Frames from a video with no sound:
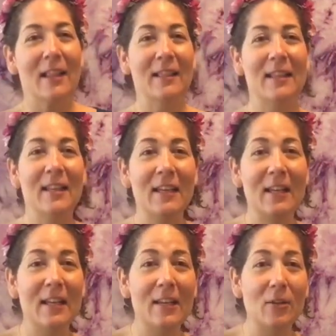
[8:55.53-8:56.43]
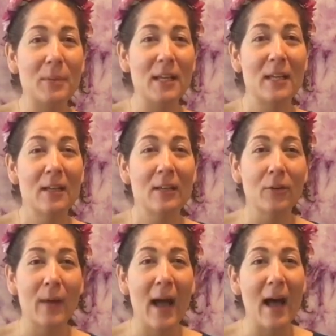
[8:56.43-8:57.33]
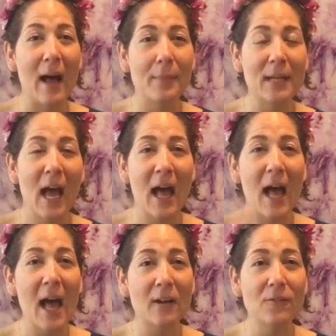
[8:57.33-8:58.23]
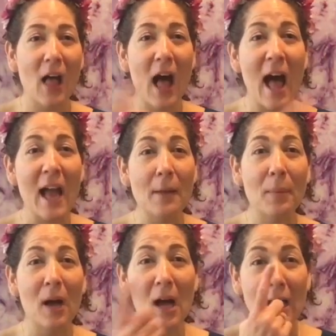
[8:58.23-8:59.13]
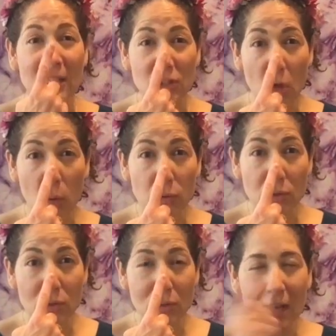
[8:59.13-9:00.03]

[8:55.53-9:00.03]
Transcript: little Peter Rabbit had a fly upon his nose.